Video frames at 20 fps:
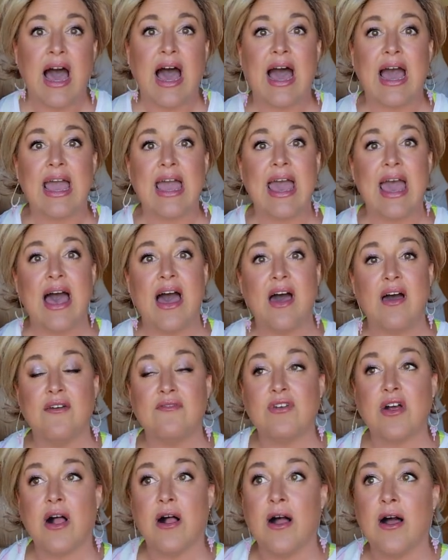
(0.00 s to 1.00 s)
I
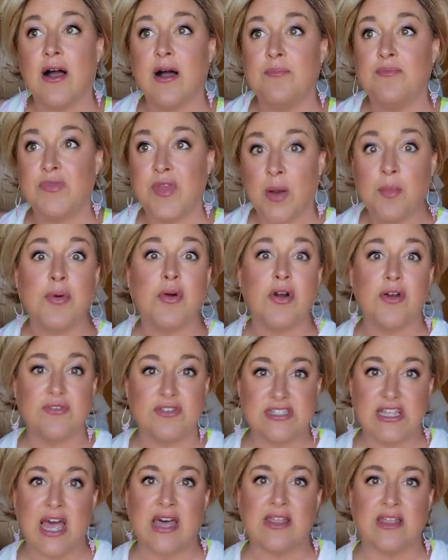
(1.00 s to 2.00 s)
have a number
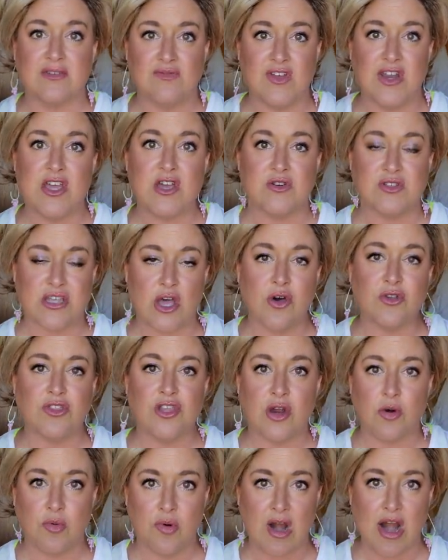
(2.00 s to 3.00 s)
of styling videos out
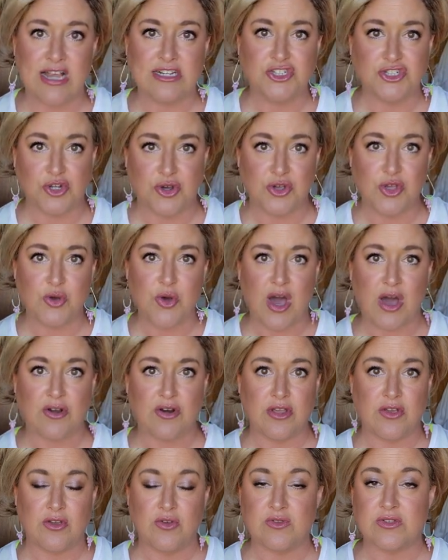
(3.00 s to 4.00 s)
there where I show you
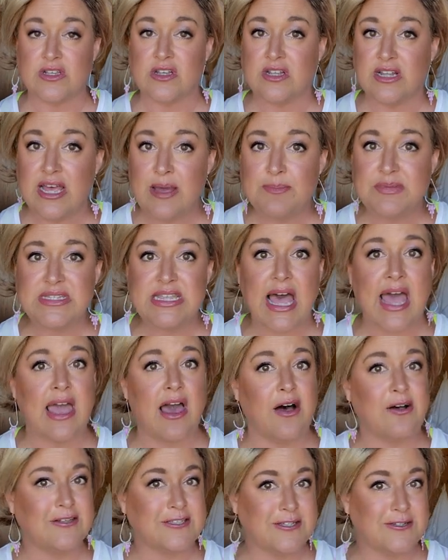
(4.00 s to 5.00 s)
how to use clips. I
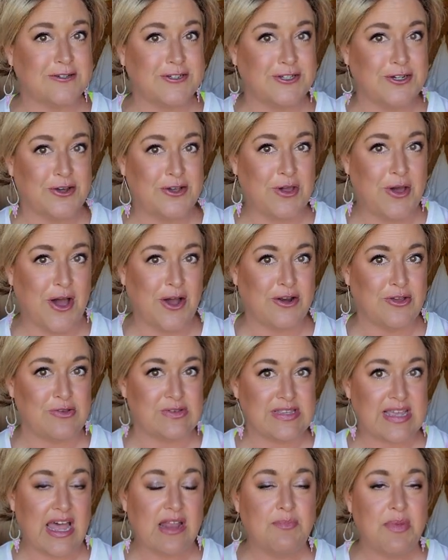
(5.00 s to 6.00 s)
also show you how to
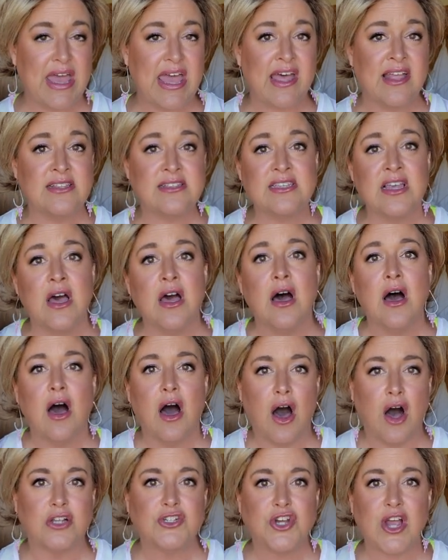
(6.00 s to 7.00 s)
use headbands.
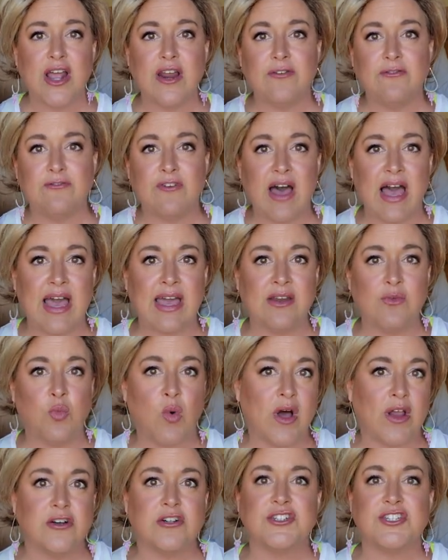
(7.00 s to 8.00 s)
I'll try to find
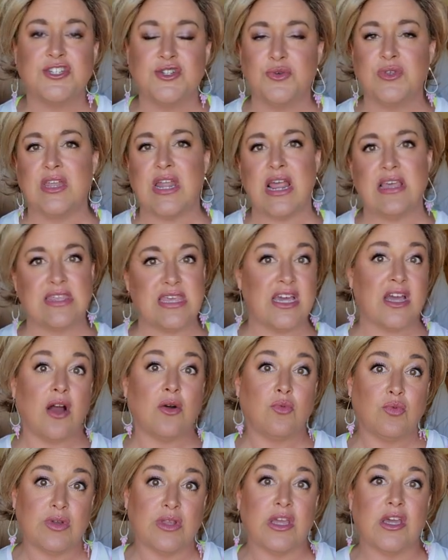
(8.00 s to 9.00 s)
one or two that I think
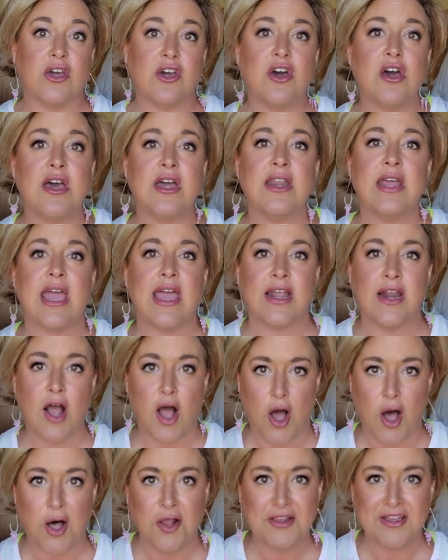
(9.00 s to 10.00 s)
are really good and
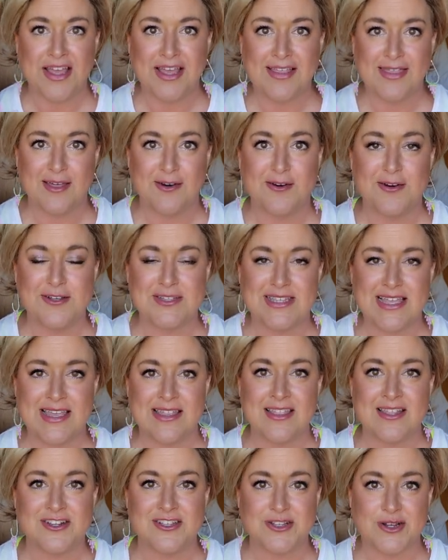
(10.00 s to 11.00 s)
I'll link those
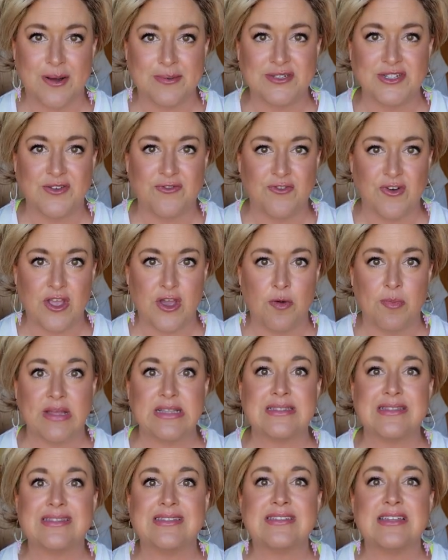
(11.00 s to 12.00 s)
in the description for you.
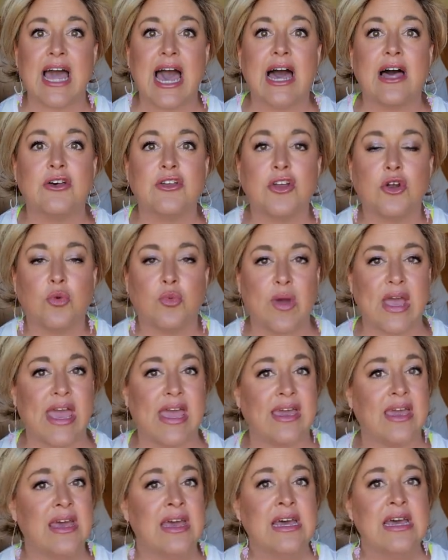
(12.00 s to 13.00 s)
But style your
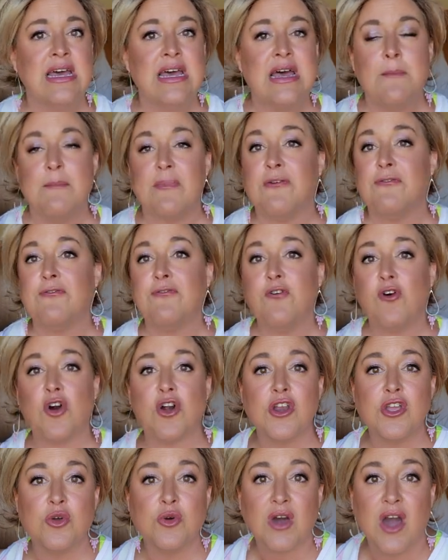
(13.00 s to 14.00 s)
wig.
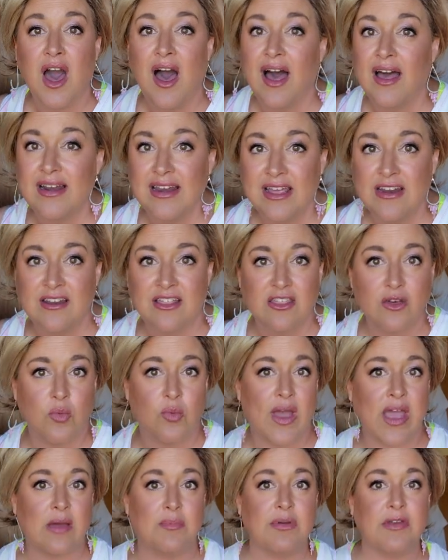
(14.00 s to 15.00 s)
Before you cut into the
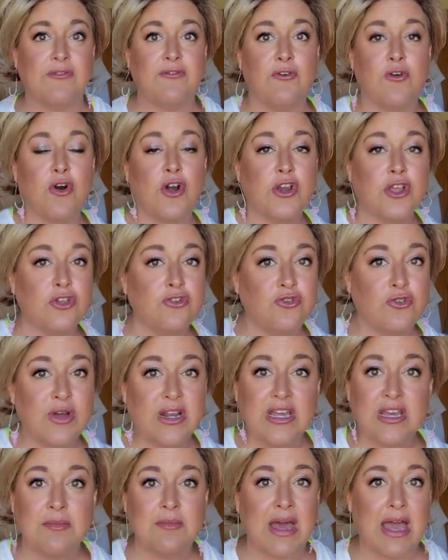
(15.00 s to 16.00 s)
wig, before you do
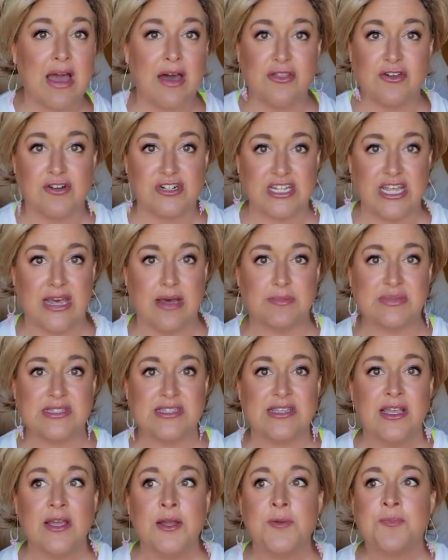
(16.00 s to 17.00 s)
any of my other
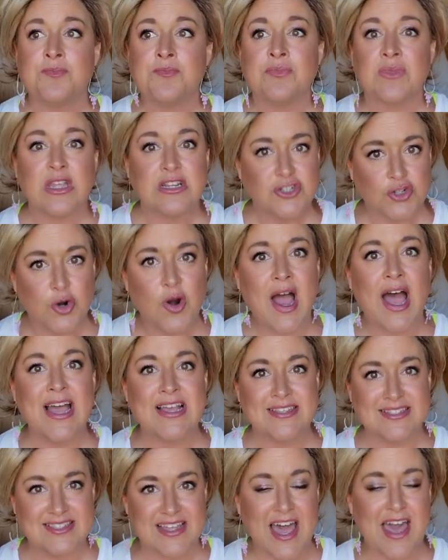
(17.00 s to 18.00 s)
tips,
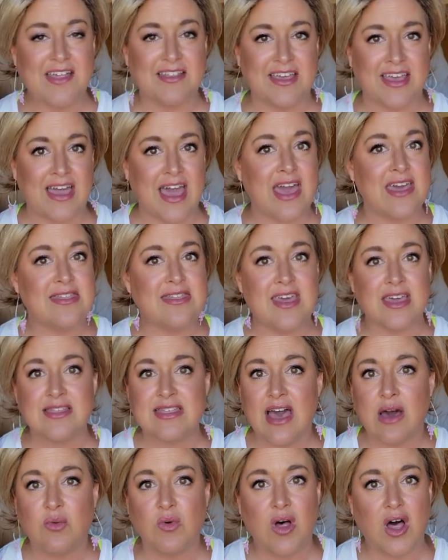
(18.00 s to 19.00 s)
try styling. I
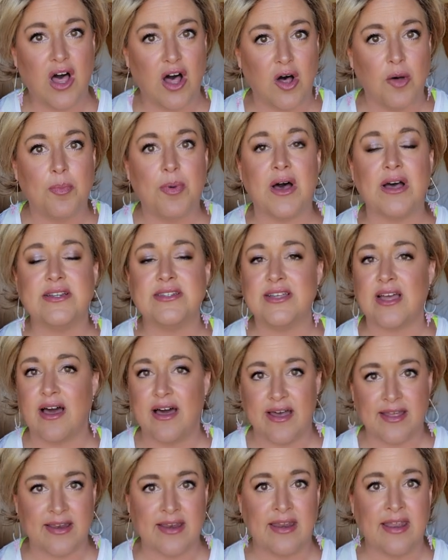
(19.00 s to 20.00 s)
think that will help a
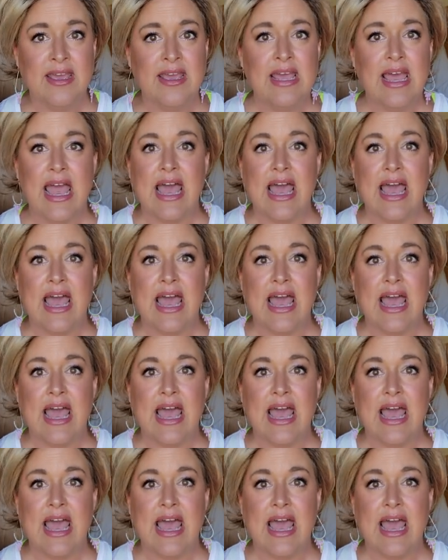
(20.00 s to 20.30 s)
ton.